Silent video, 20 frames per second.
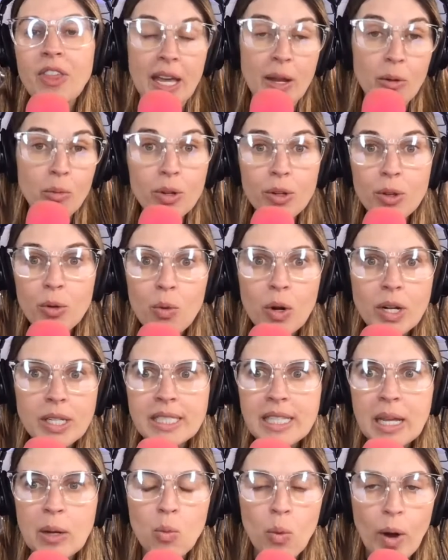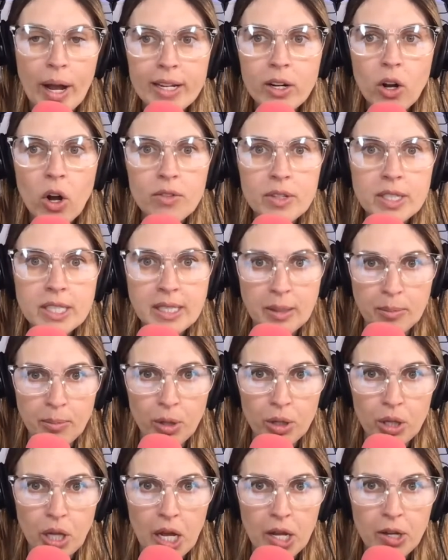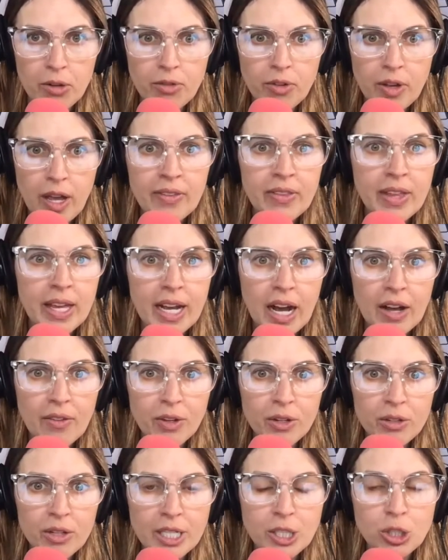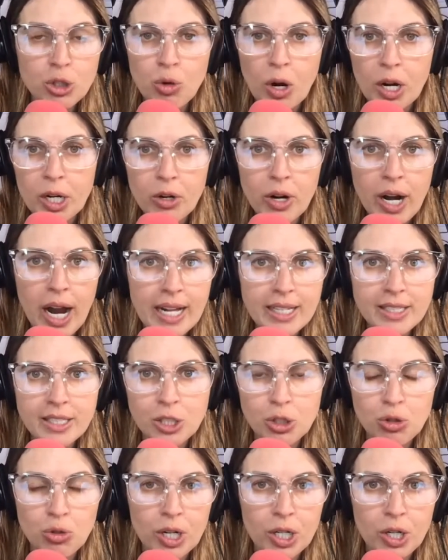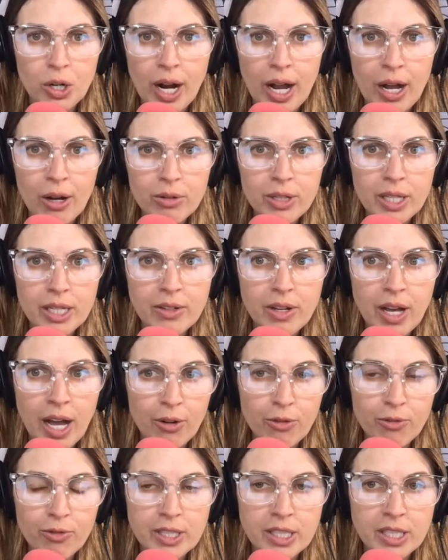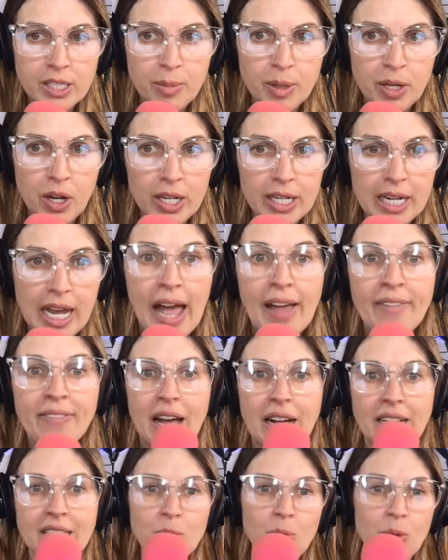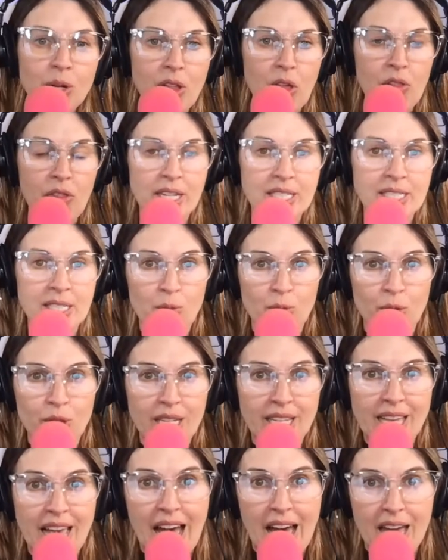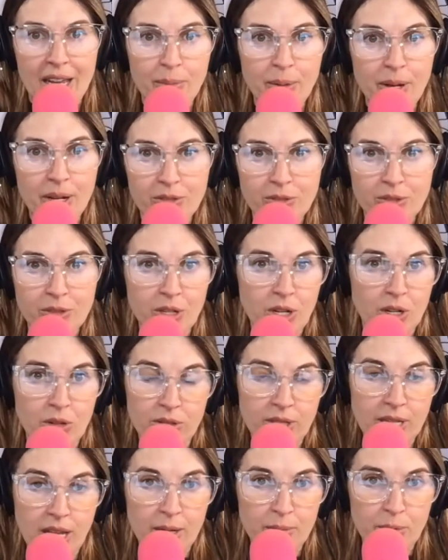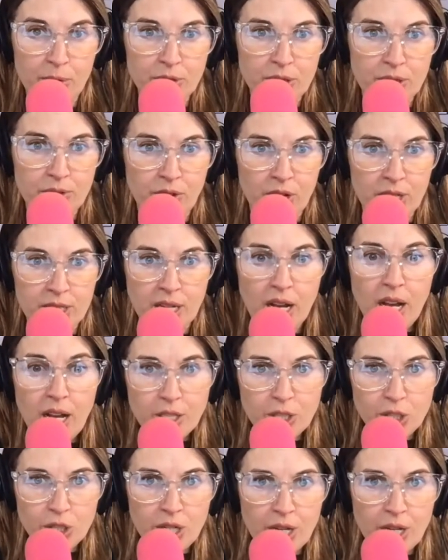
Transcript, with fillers: were the ones they went on the simple life and they got their like trucker hats and trucker outlet outfits to be on it and that's one of the things that really catapult, catapulted von dutch